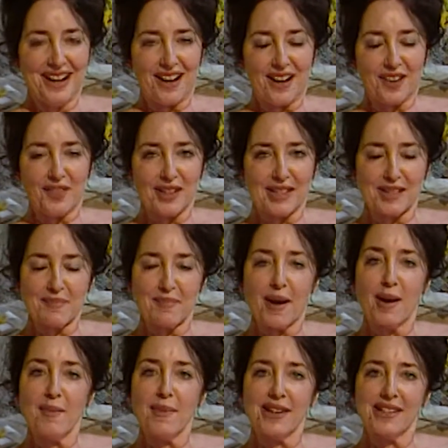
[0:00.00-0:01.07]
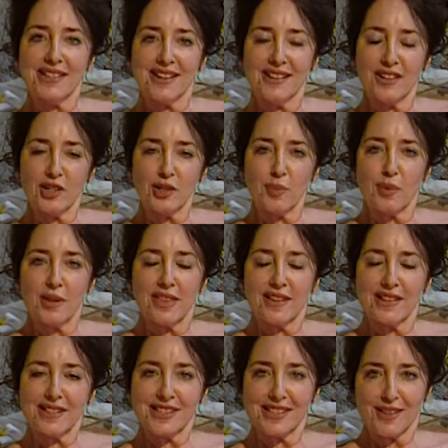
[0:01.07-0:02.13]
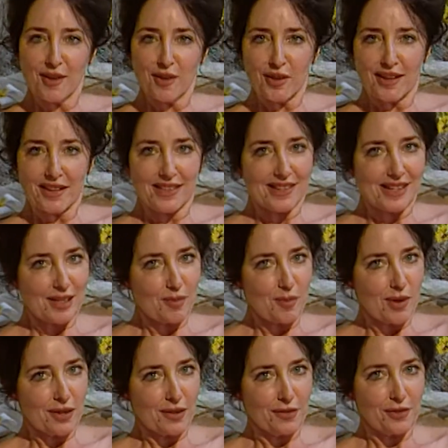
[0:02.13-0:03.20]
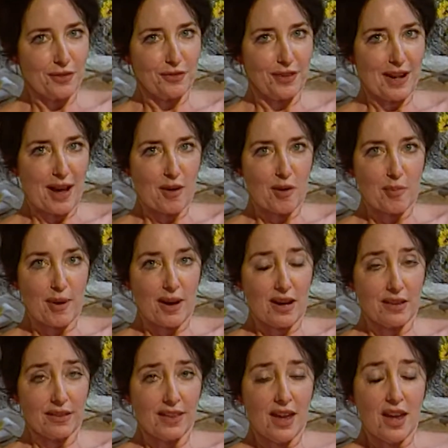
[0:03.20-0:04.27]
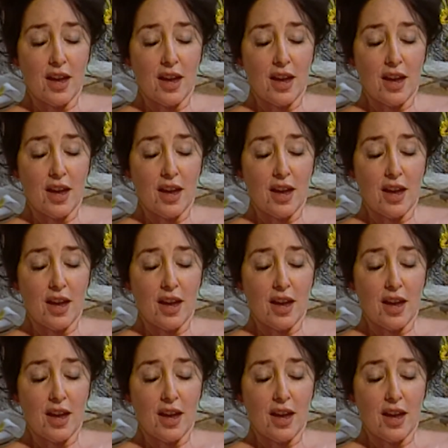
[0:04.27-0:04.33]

I've ended my massage with a soak in this wonderful flower bath,